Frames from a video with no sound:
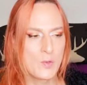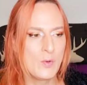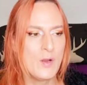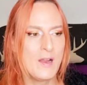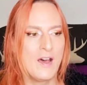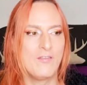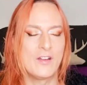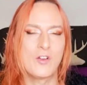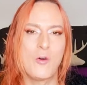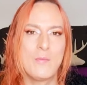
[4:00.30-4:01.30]
through love
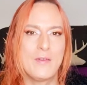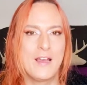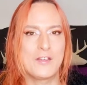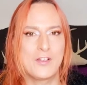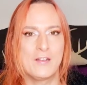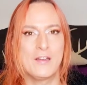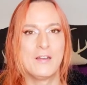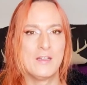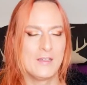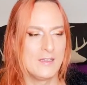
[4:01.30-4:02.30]
and compassion,
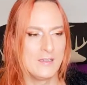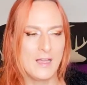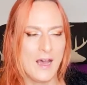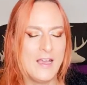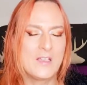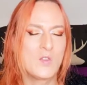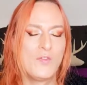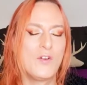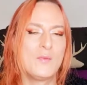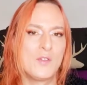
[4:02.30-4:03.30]
the highest
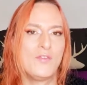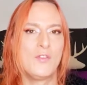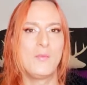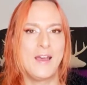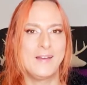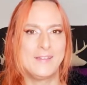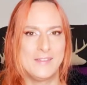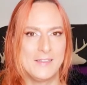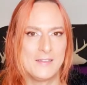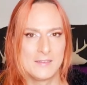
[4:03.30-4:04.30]
forms of humanity,
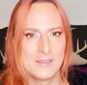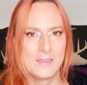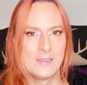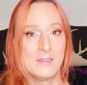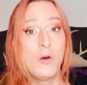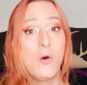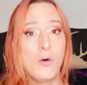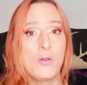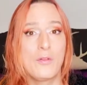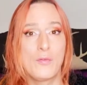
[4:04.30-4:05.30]

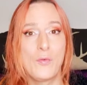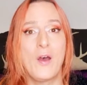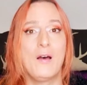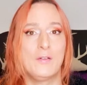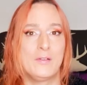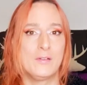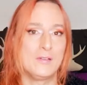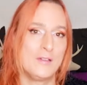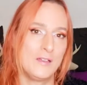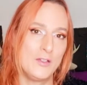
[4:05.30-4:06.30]
all throughout
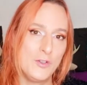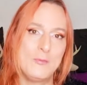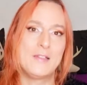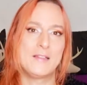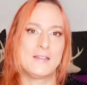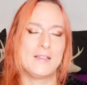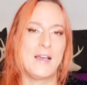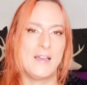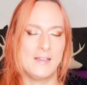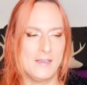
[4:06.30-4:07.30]
human
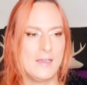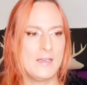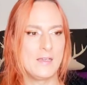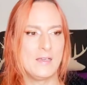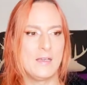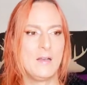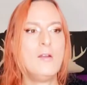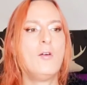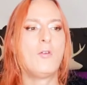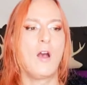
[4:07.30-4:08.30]
society.
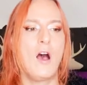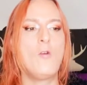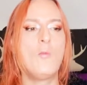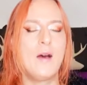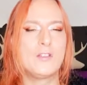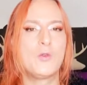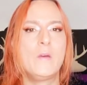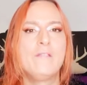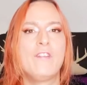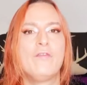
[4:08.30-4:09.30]
Look how much
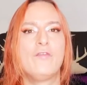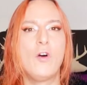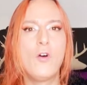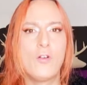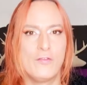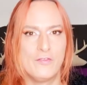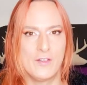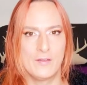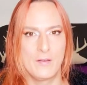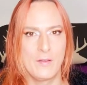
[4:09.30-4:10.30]
we've
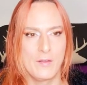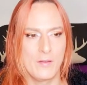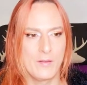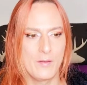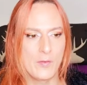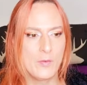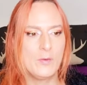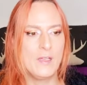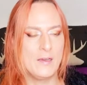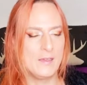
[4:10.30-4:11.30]
evolved
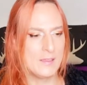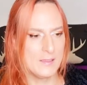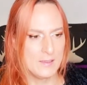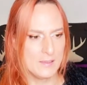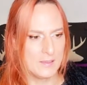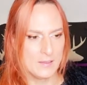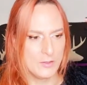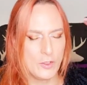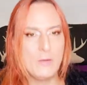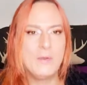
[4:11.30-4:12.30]
through the
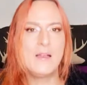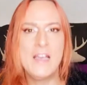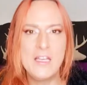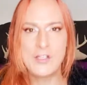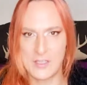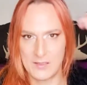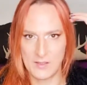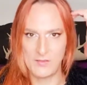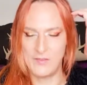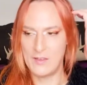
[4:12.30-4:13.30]

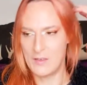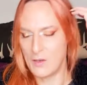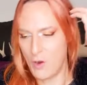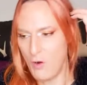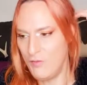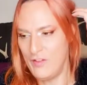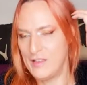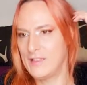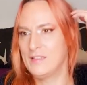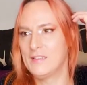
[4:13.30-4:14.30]
turbulations of
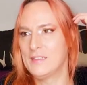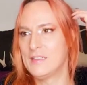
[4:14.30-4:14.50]
COVID and